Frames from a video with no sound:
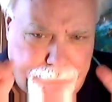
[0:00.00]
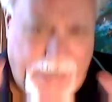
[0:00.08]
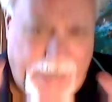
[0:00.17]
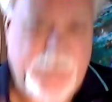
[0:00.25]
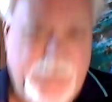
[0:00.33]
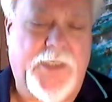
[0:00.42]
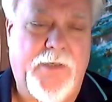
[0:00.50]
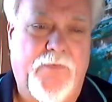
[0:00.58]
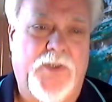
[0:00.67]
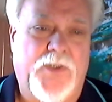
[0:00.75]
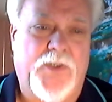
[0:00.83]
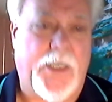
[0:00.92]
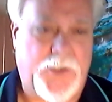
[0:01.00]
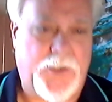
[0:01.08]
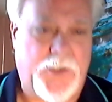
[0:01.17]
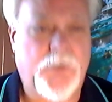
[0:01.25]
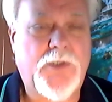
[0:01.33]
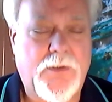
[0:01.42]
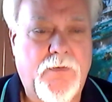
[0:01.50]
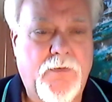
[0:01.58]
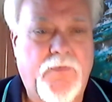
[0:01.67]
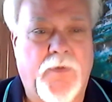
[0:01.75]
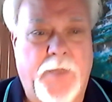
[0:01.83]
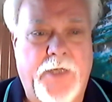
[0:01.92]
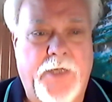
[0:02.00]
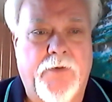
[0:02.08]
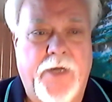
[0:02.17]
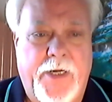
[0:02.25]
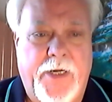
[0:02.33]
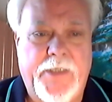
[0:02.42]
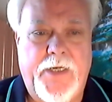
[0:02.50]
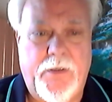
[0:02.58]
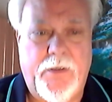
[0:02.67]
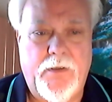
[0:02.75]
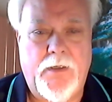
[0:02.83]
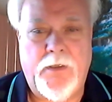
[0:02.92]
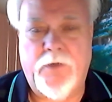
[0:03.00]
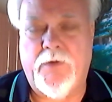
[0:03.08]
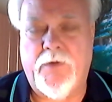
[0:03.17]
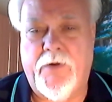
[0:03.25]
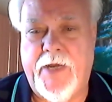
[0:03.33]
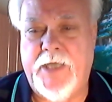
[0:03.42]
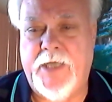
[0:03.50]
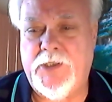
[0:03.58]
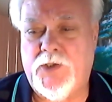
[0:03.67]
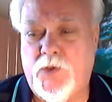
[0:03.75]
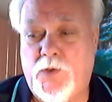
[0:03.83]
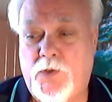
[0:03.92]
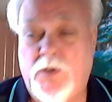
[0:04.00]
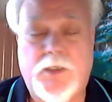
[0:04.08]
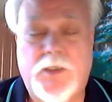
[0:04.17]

positive rejections from literary literary agents who took the